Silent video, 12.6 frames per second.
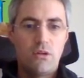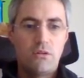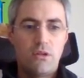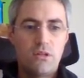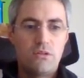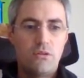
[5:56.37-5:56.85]

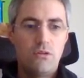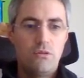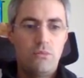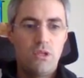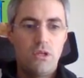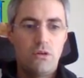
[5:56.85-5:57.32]
That's going to
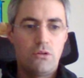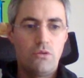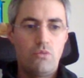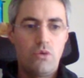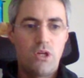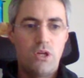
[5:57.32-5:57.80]
be on
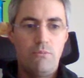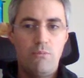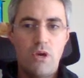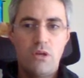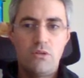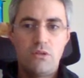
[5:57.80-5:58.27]
a weekly
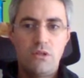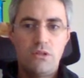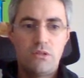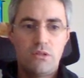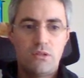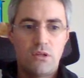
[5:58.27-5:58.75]

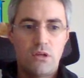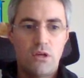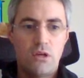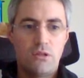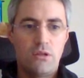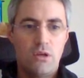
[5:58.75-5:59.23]
basis,
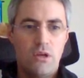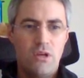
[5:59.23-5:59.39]
and